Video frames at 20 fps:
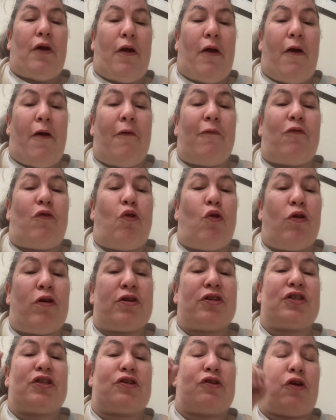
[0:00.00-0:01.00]
Of
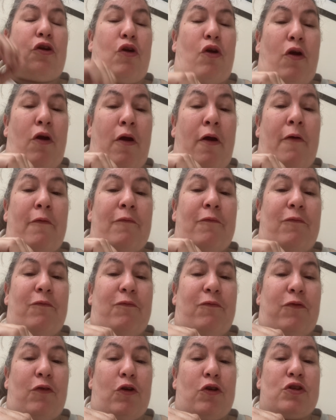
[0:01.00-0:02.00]
course, their
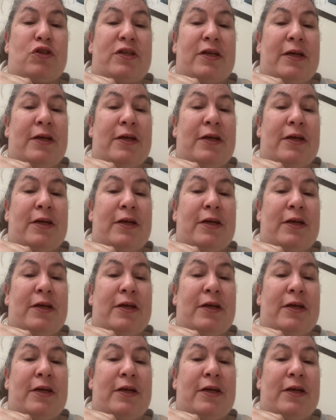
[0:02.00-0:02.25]
first